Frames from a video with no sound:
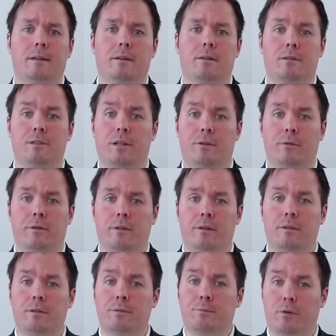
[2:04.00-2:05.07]
Considering
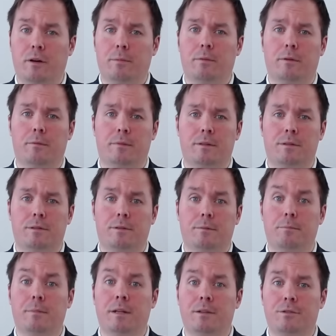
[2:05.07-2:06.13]
that this problem is
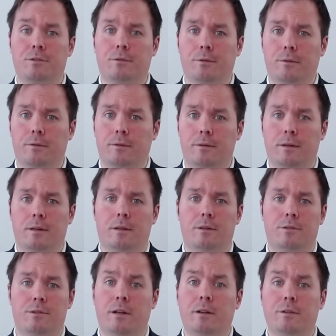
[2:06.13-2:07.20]
minuscule,
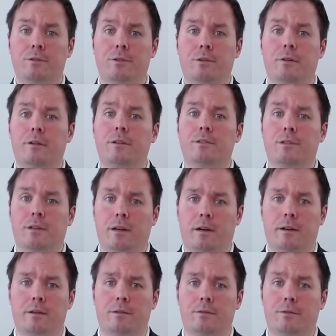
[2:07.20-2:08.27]
Jada sure is
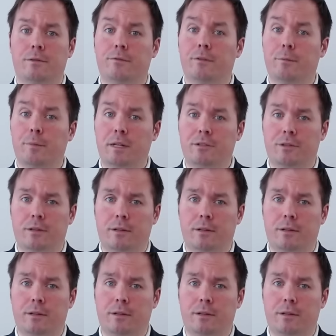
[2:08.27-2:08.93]
kind to even mention